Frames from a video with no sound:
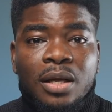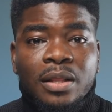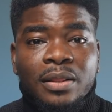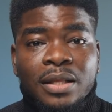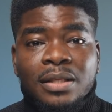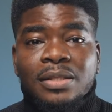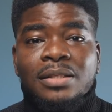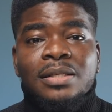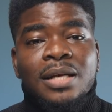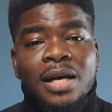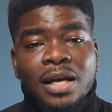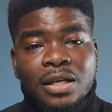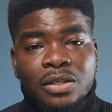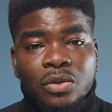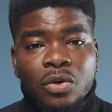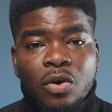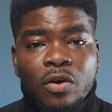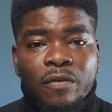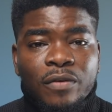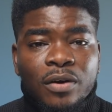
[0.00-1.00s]
13 has
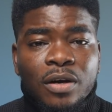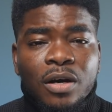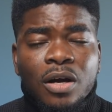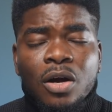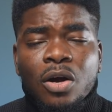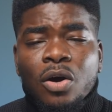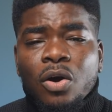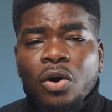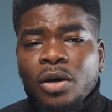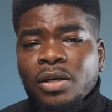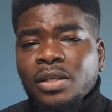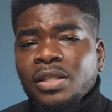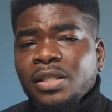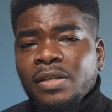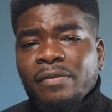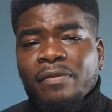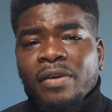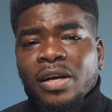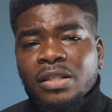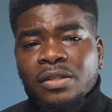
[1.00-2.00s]
to offer. On this
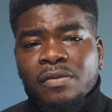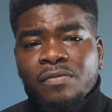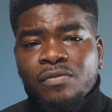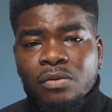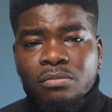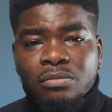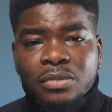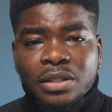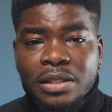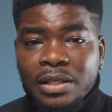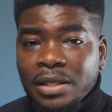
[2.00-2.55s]
device, from the